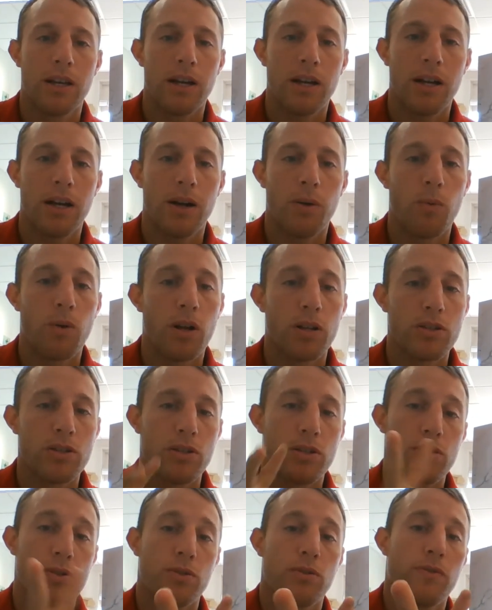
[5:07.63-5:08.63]
Watch
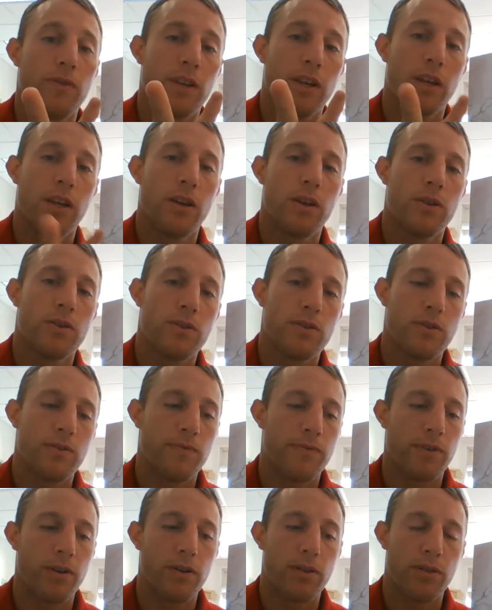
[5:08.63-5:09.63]
the 2 videos
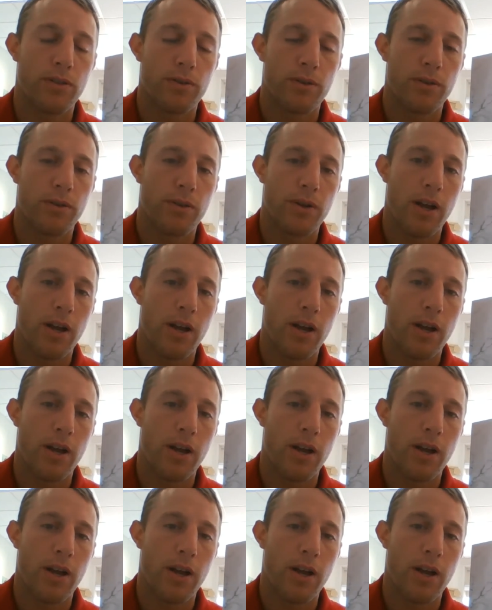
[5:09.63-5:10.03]
through